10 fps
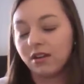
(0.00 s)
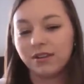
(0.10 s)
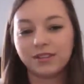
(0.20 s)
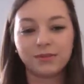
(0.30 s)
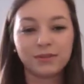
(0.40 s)

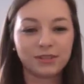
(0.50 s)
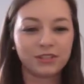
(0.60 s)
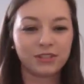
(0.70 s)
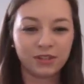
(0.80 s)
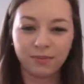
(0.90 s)
sometimes it's
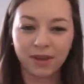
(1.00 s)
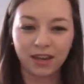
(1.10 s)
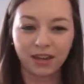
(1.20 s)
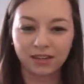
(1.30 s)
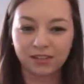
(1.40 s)
just too
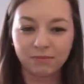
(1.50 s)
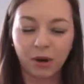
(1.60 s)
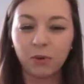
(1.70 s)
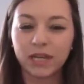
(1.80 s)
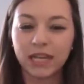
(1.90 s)
big and it's
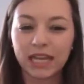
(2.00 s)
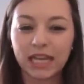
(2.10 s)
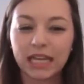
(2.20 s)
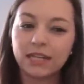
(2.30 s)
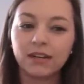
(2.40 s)

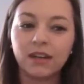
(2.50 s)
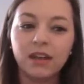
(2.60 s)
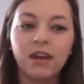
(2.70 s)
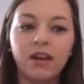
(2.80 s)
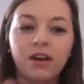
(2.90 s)
bulky, and
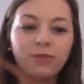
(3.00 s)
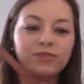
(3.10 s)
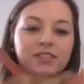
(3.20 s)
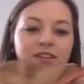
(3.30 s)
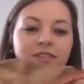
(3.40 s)
I
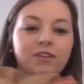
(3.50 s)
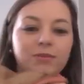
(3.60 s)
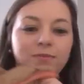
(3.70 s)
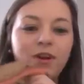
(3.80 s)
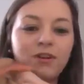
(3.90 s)
wanted something that was
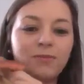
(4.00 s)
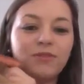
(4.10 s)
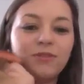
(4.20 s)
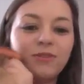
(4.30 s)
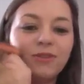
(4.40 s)
kind of
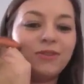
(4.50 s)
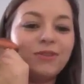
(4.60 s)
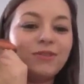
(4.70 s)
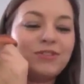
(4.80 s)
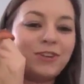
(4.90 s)
more
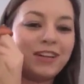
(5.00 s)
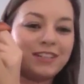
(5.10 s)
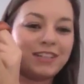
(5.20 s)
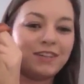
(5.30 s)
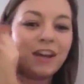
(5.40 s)

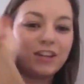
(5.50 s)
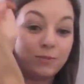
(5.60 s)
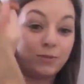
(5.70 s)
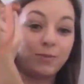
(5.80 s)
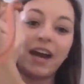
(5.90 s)
trendy,
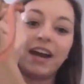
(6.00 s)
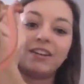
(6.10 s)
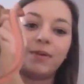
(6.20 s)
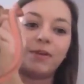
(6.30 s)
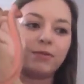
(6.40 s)
fashionable bag,
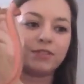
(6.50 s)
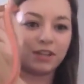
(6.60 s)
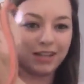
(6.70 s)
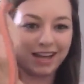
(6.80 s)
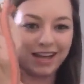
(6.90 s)
because my other one's
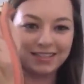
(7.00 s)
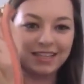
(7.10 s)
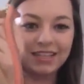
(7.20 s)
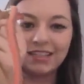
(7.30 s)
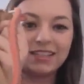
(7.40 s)
like a
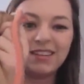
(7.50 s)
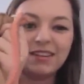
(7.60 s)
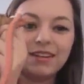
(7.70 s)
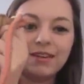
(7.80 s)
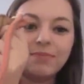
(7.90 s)
classic and
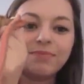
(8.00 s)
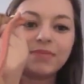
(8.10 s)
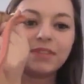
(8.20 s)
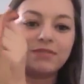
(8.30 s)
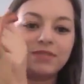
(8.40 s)

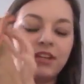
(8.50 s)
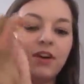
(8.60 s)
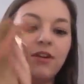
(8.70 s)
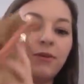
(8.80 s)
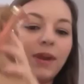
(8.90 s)
doesn't really
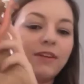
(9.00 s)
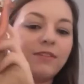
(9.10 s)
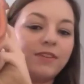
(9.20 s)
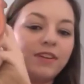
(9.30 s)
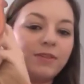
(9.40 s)
go with all
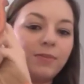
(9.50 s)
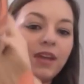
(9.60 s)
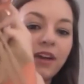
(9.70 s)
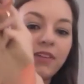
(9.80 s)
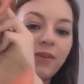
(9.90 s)
outfits. But
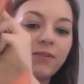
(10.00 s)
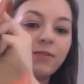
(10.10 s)
yeah, so I've